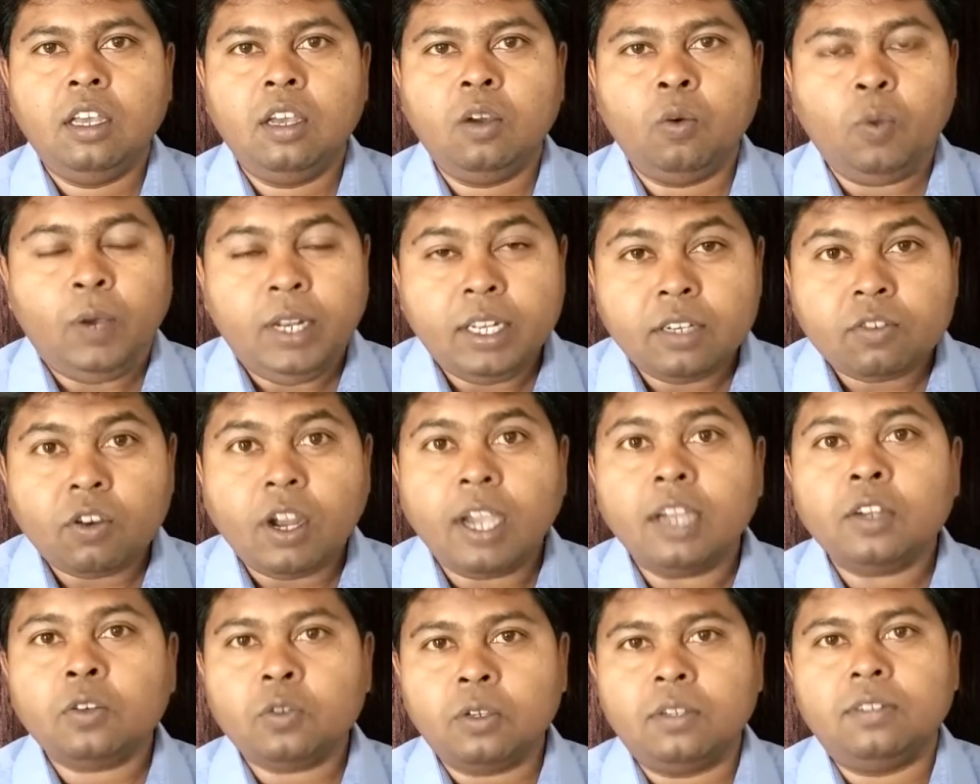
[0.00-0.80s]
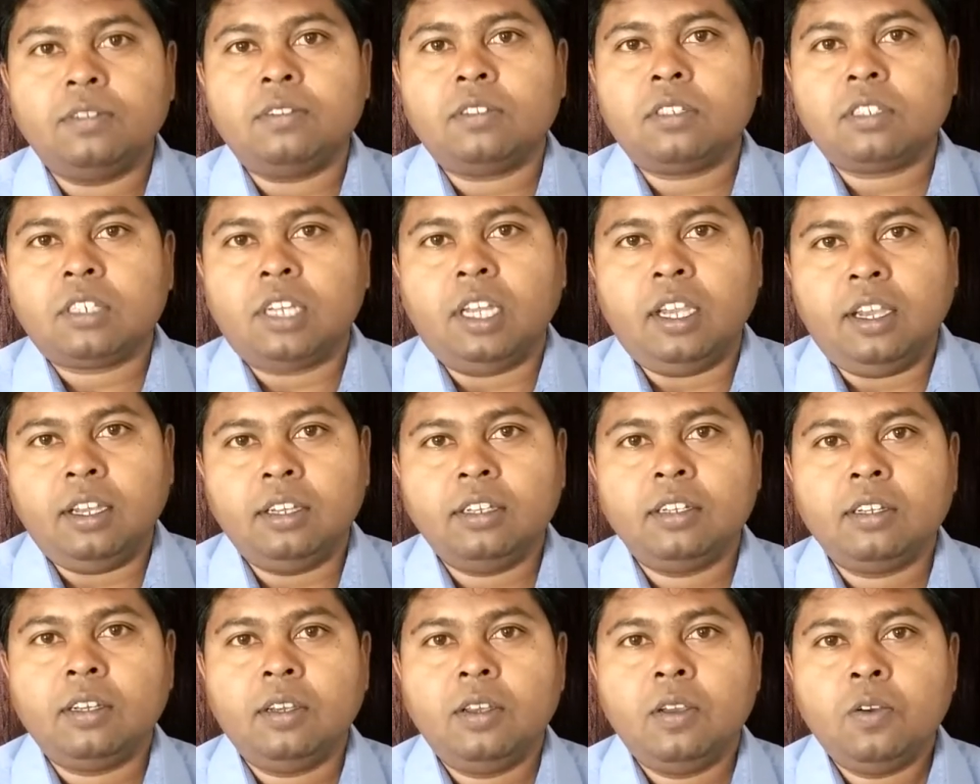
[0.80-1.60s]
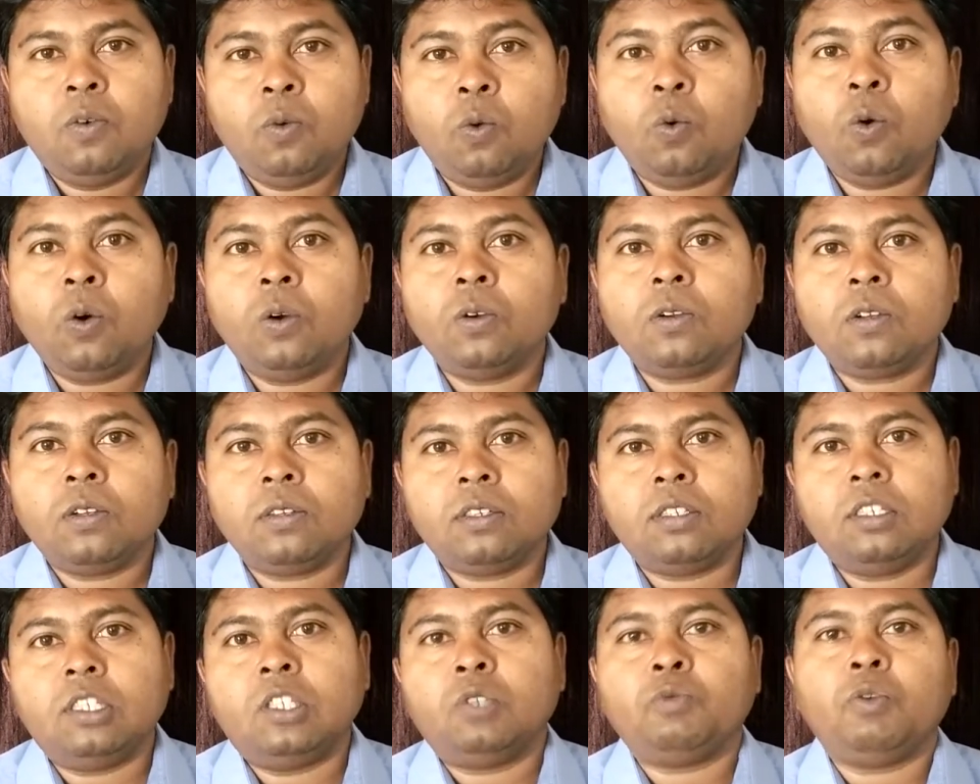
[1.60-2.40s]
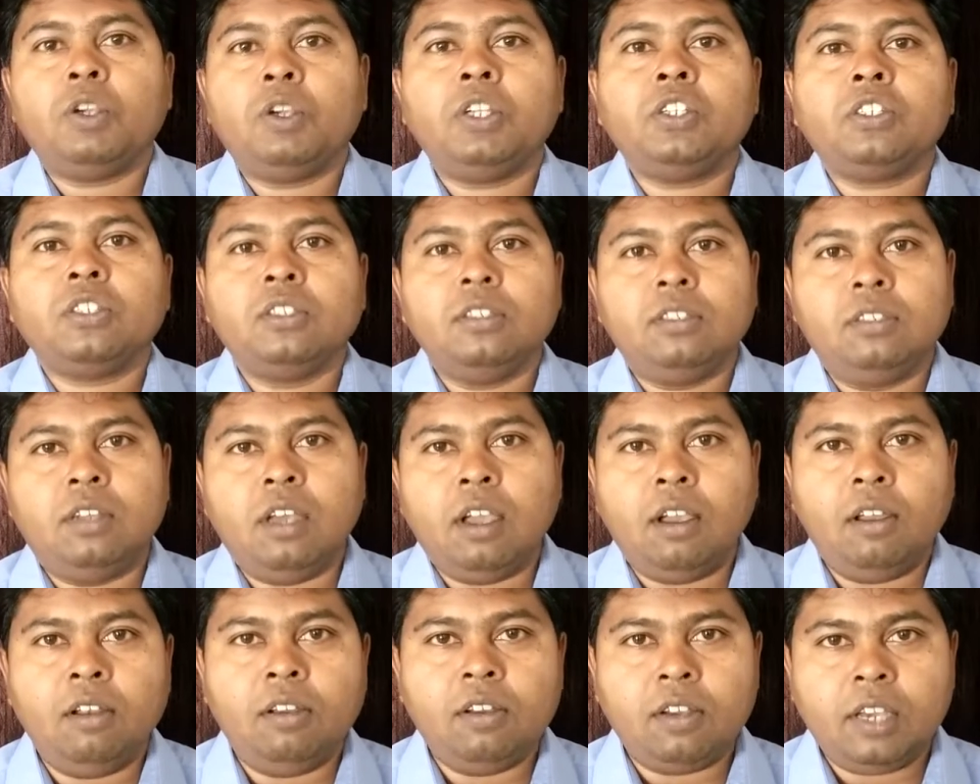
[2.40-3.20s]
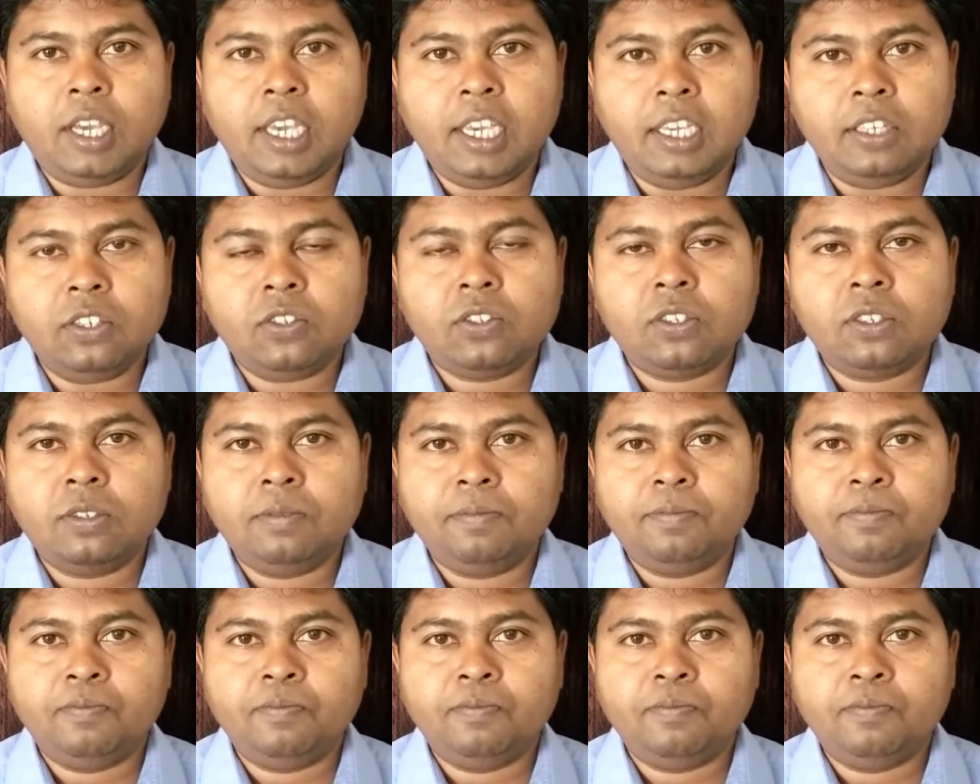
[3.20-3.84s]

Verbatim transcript: we'll try to understand what situational dialogue is.